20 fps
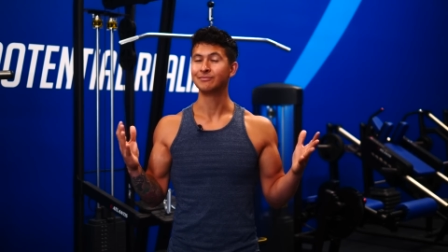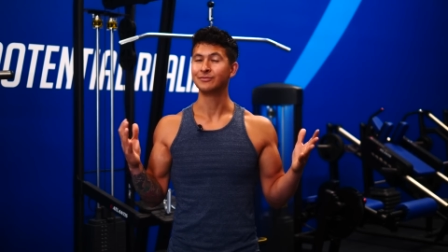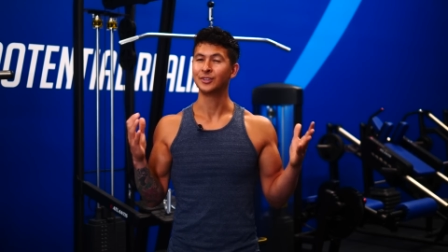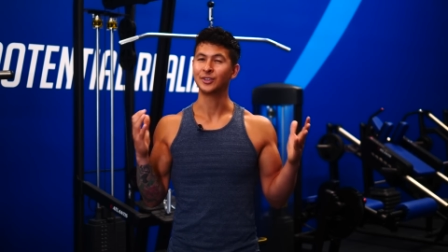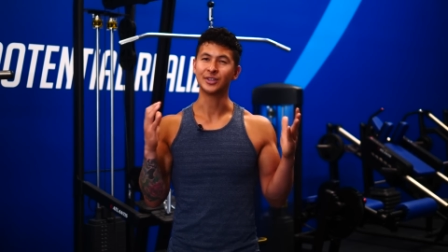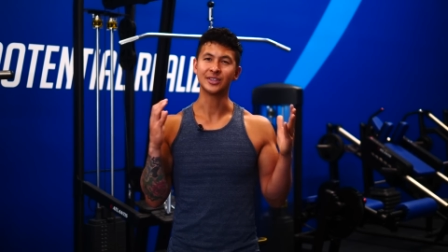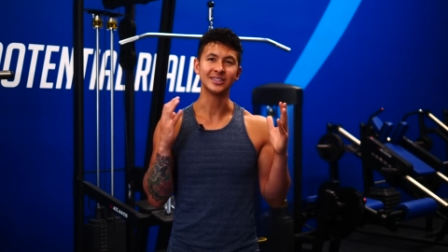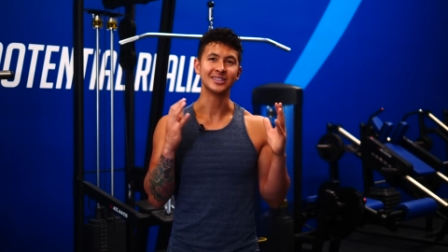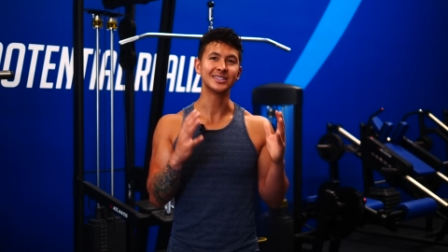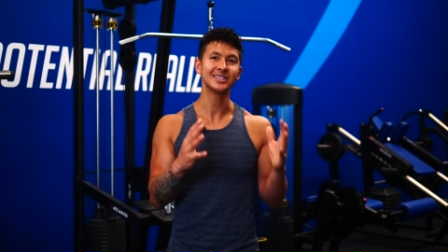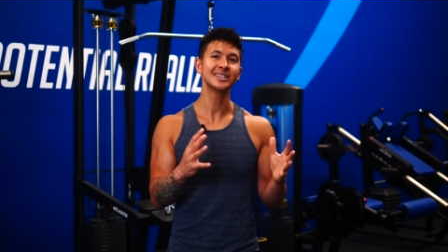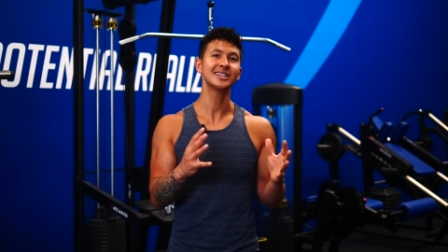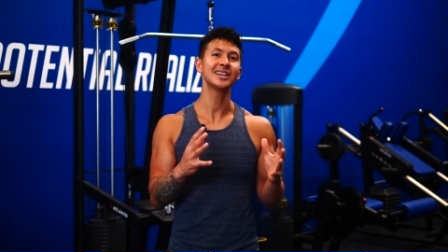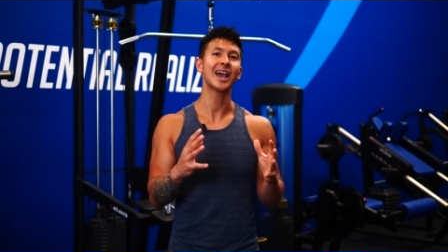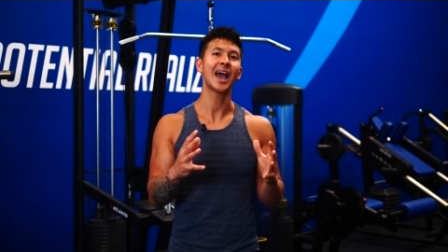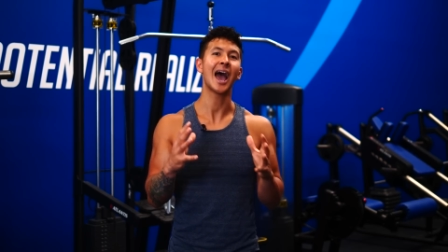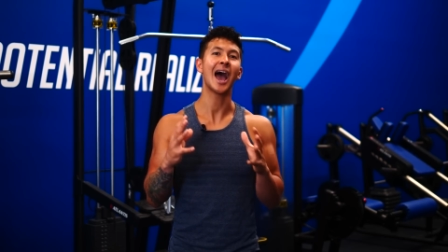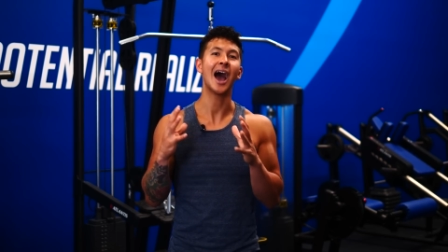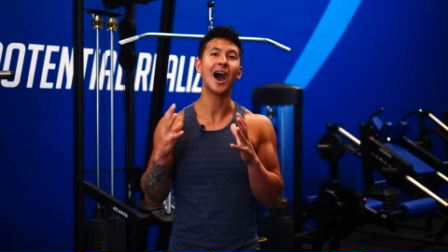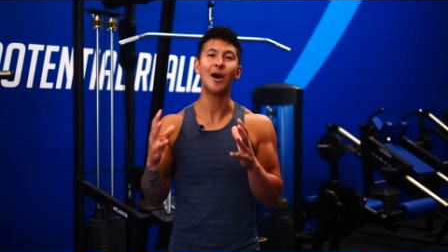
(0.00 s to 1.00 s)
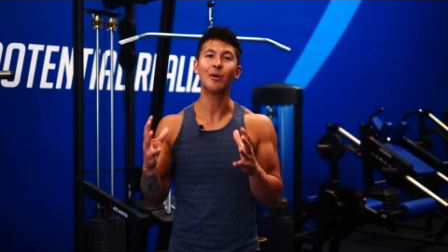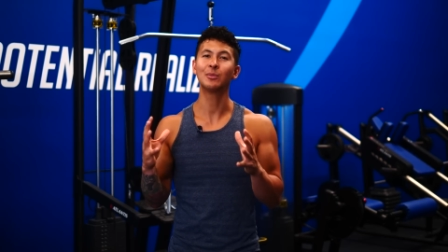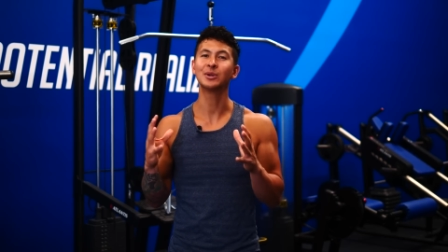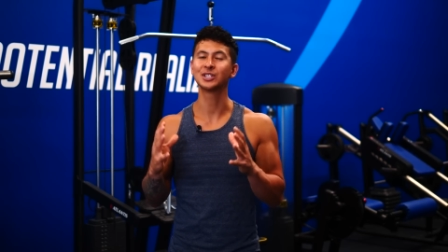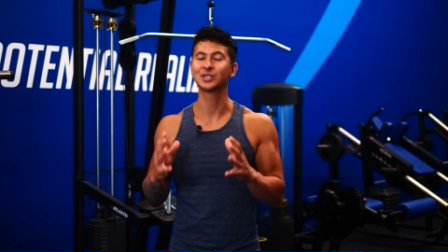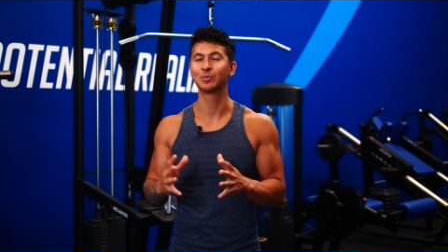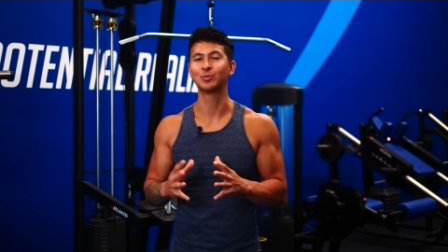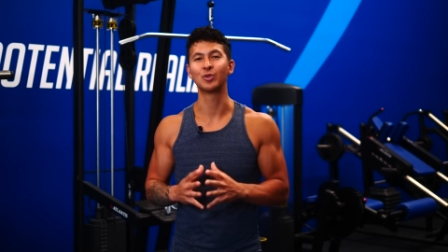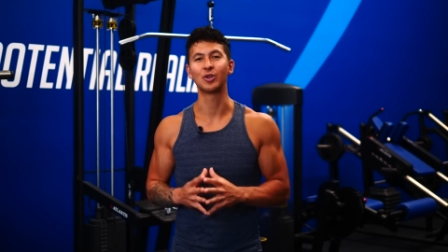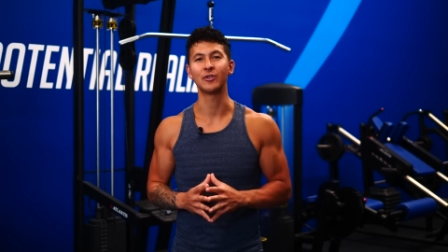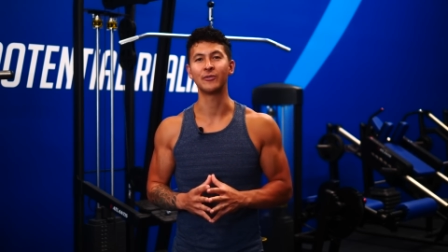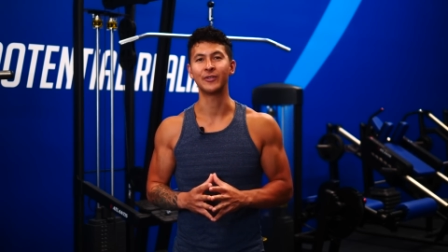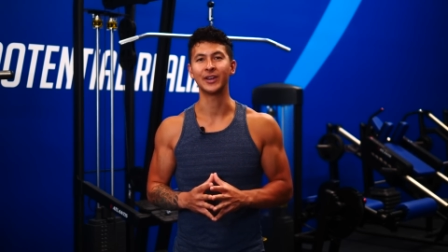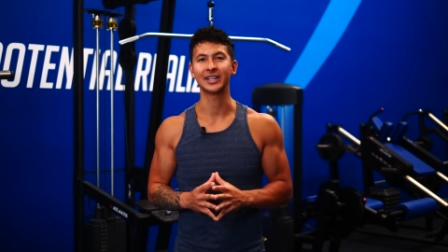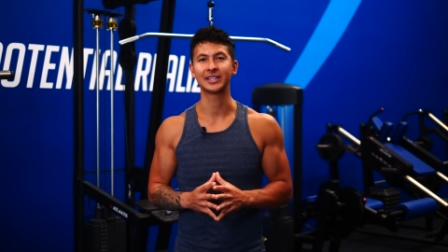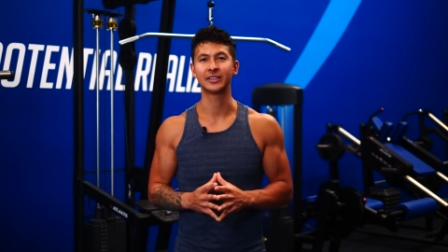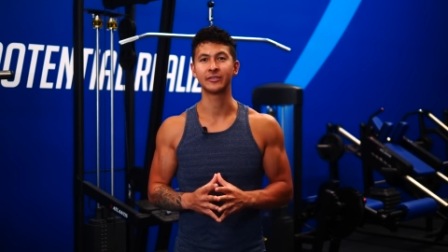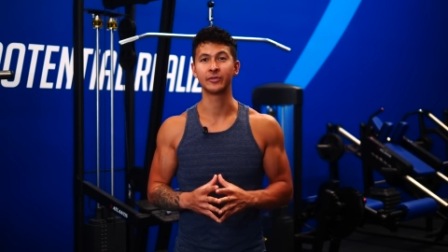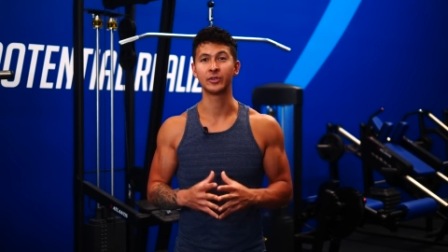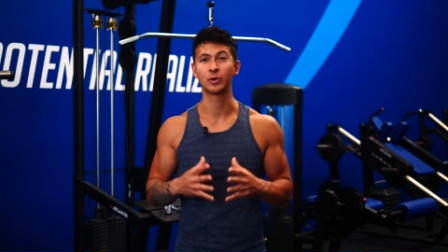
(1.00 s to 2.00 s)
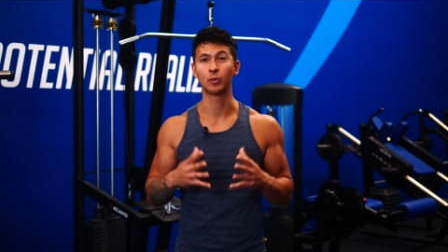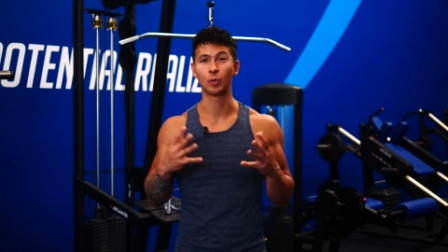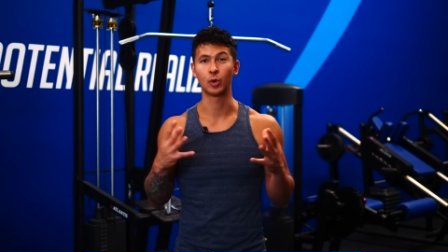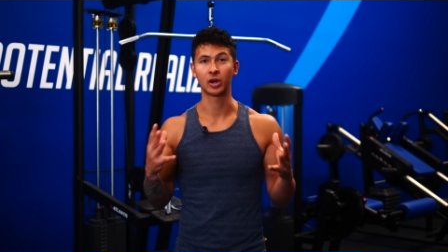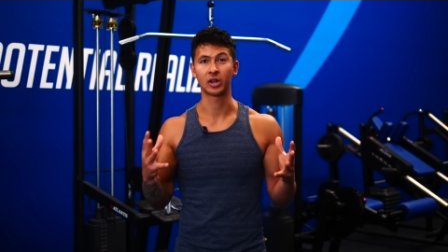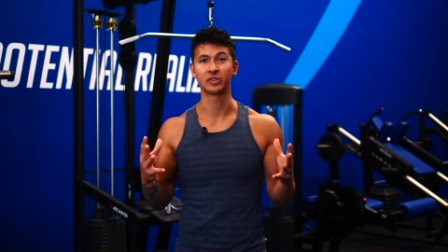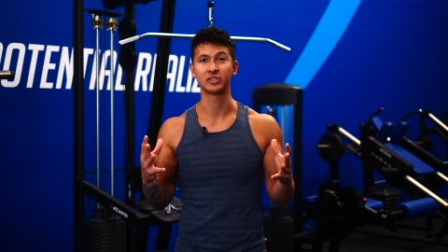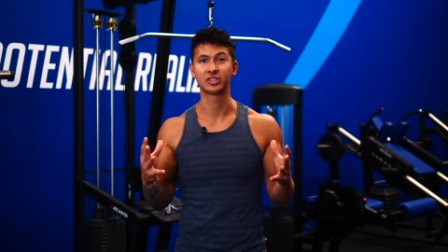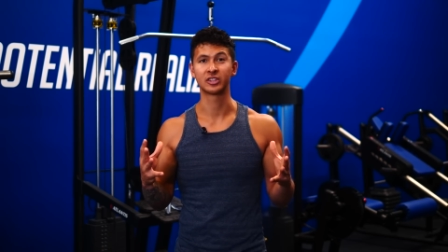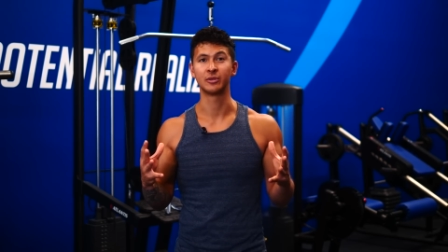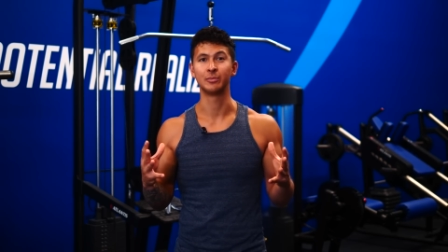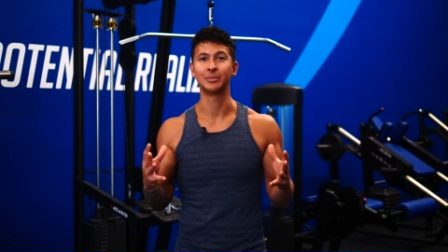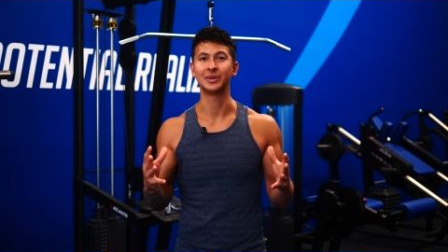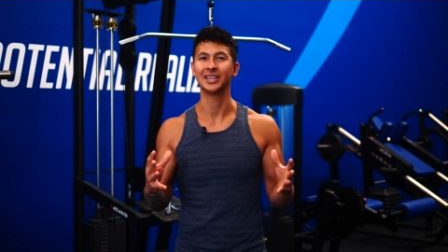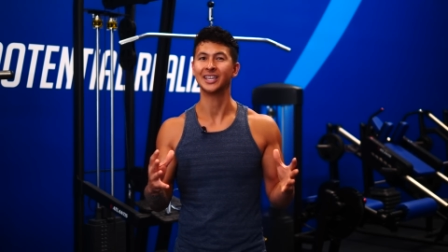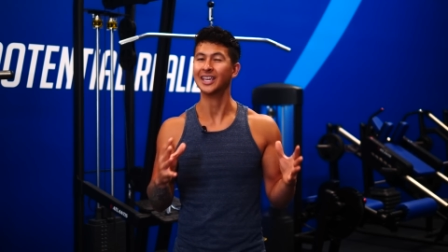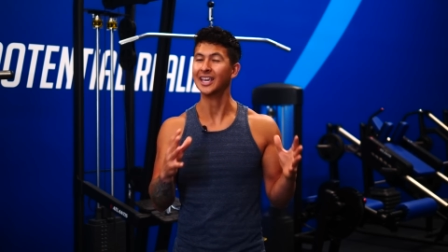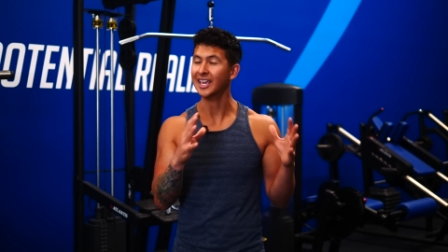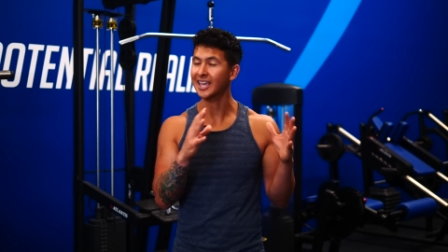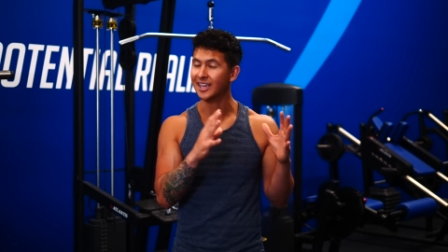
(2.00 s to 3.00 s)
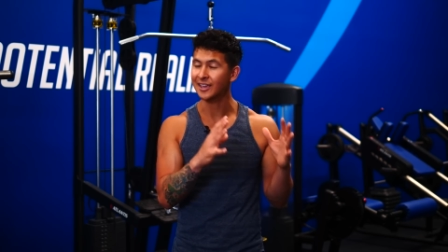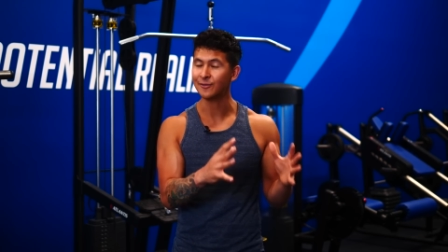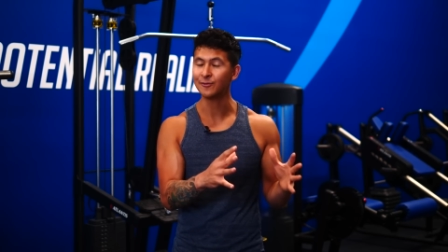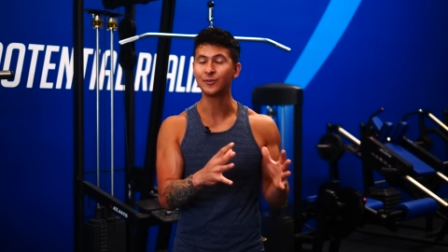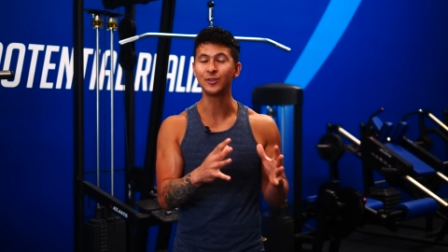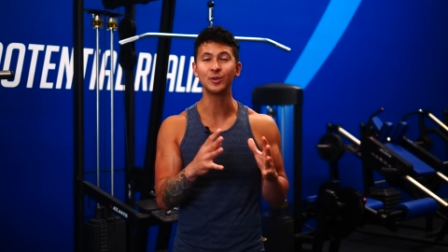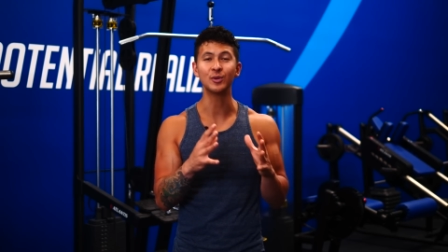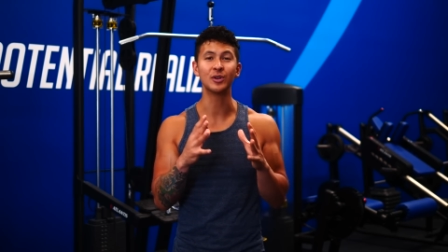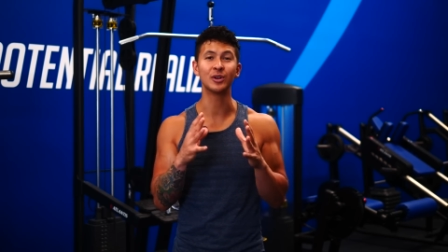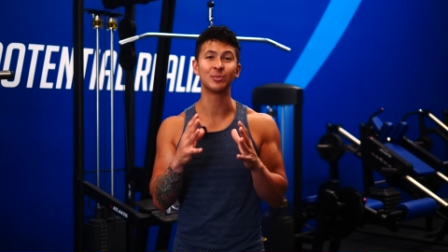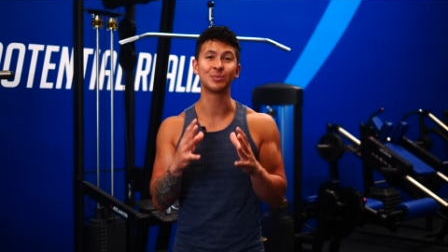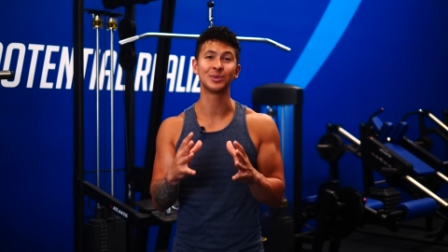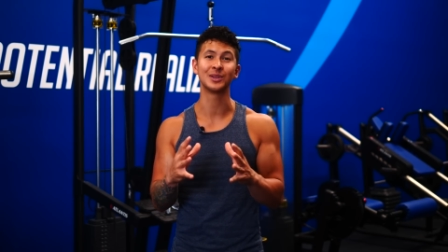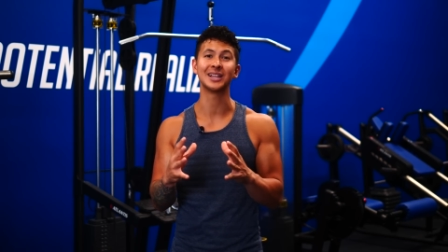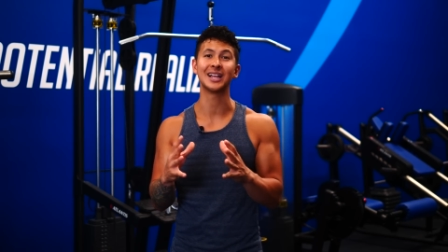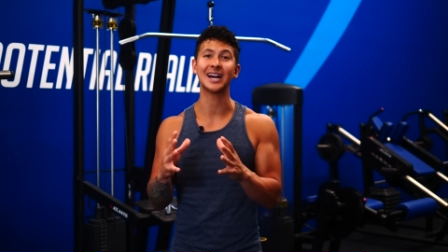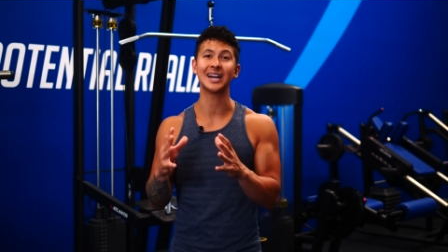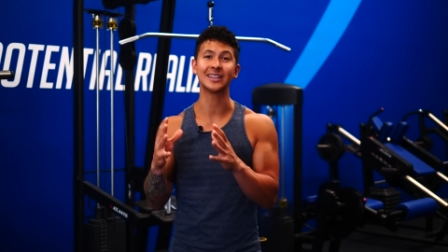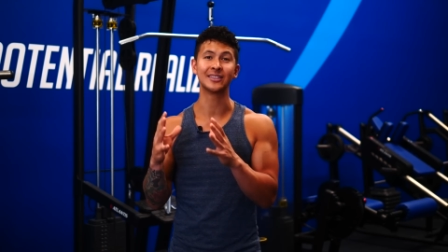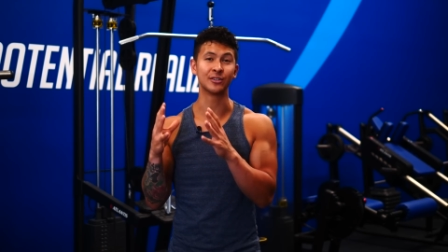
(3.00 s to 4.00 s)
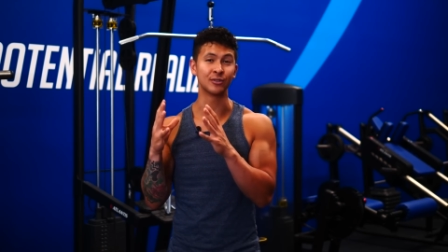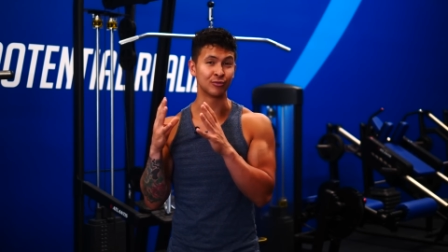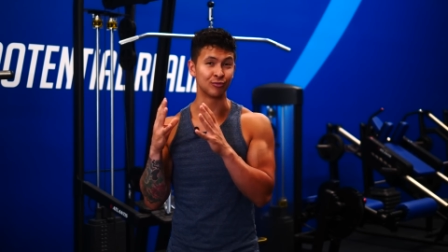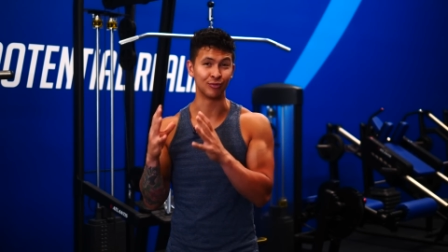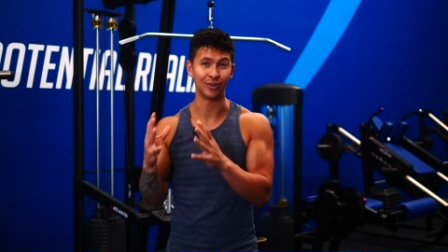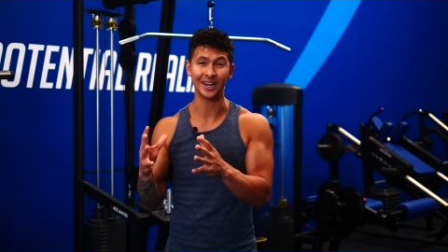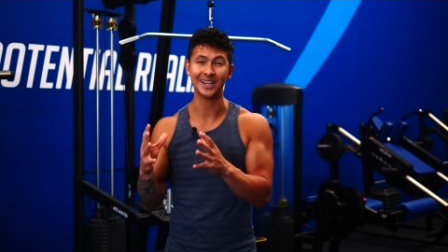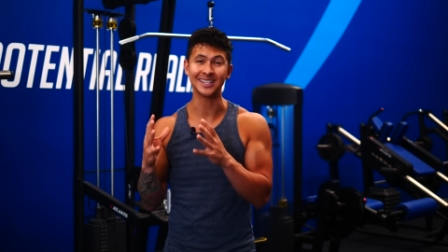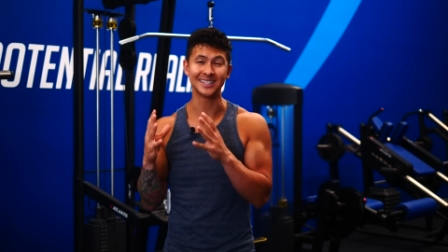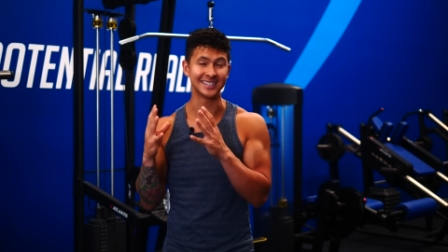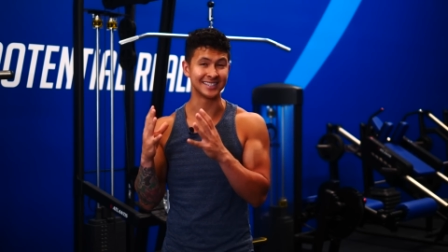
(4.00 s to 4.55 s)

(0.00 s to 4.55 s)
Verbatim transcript: You can see how much more effective your workouts can be if you apply the right